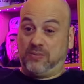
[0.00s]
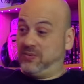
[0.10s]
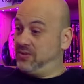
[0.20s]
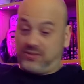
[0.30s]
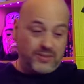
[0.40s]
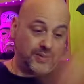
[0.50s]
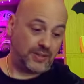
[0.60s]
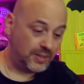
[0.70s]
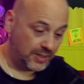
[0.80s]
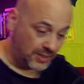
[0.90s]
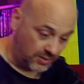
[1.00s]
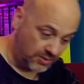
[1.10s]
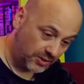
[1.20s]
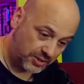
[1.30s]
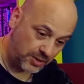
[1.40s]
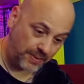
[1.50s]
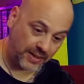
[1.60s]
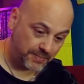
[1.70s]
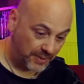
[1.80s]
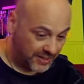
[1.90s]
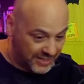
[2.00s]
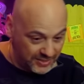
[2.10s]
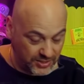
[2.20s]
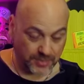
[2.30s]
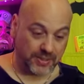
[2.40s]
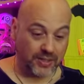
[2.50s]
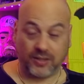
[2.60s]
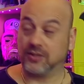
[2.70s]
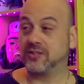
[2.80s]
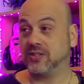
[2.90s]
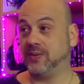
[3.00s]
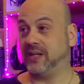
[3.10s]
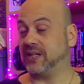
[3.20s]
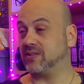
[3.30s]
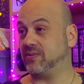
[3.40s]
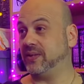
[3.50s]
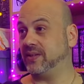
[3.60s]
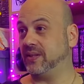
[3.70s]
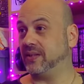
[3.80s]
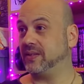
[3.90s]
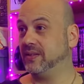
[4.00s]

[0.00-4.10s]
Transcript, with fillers: That was not too bad, but again, there's going to be a lot to do in Act Three. I think.